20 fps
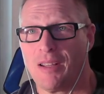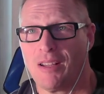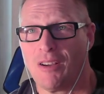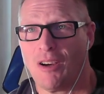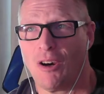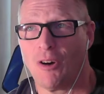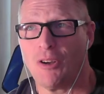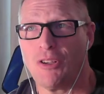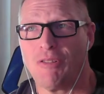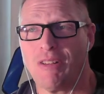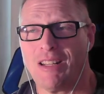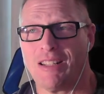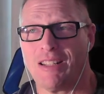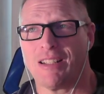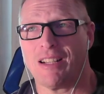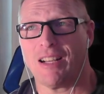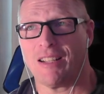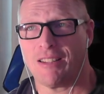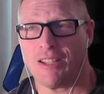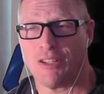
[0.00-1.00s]
"Oh, you need
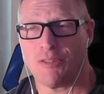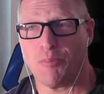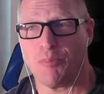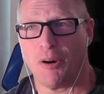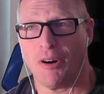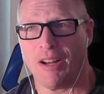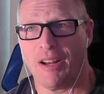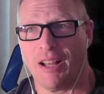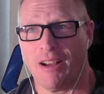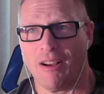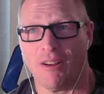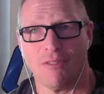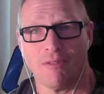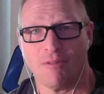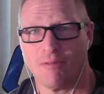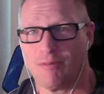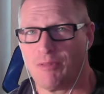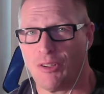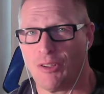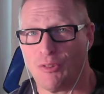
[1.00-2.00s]
to cut this part
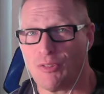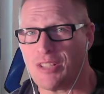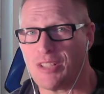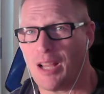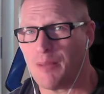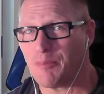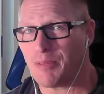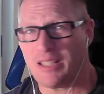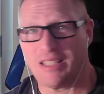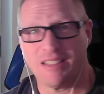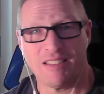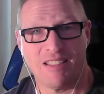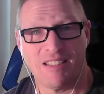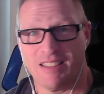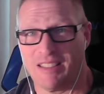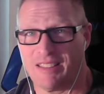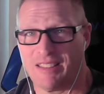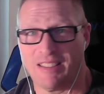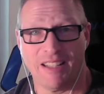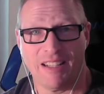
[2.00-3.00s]
out." No, Tom Clancy
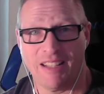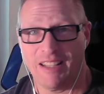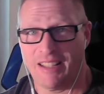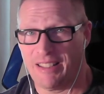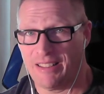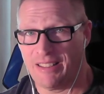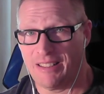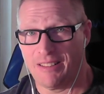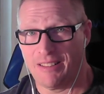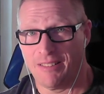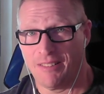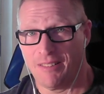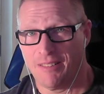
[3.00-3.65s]
didn't get edited.